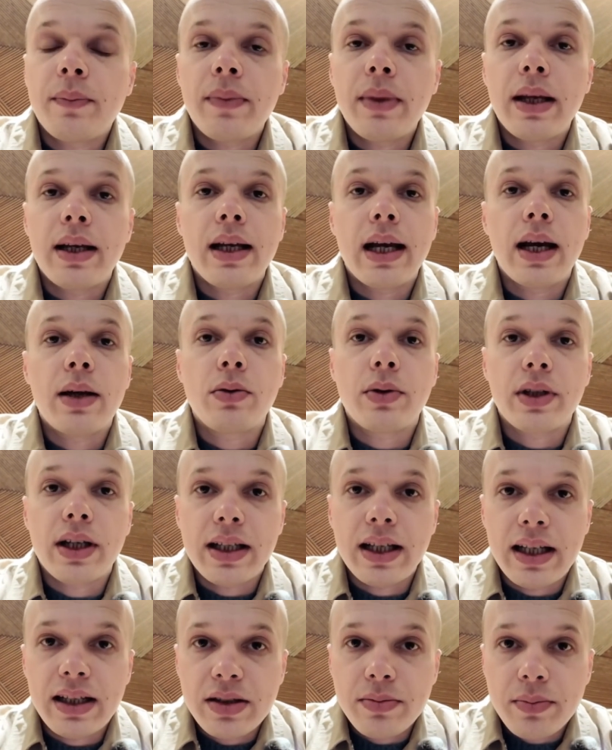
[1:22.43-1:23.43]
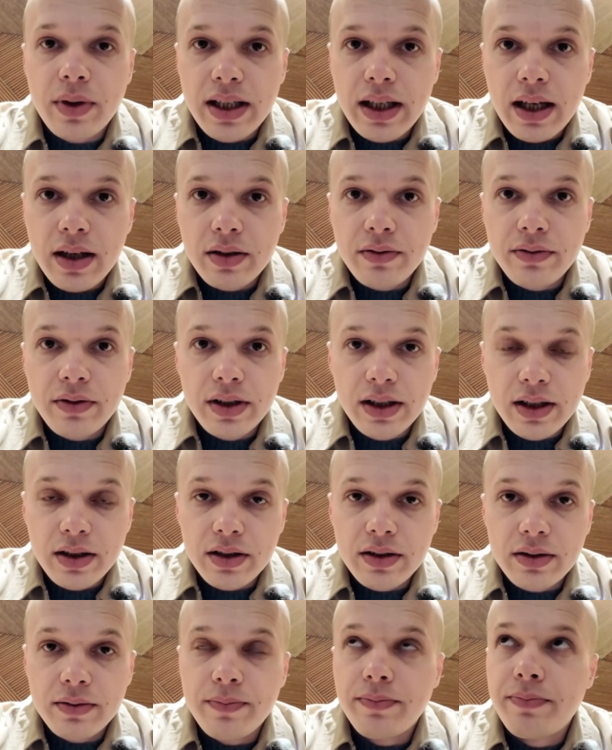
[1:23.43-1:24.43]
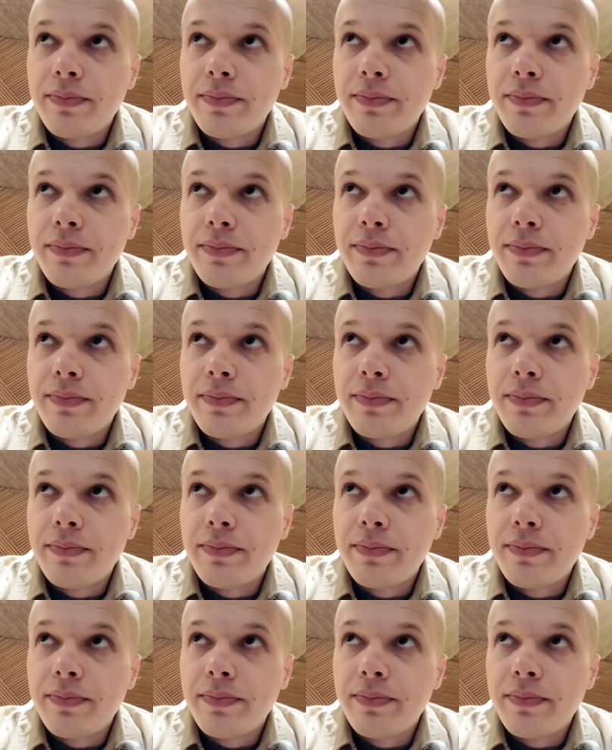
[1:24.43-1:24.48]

He can't really get his money out of it either.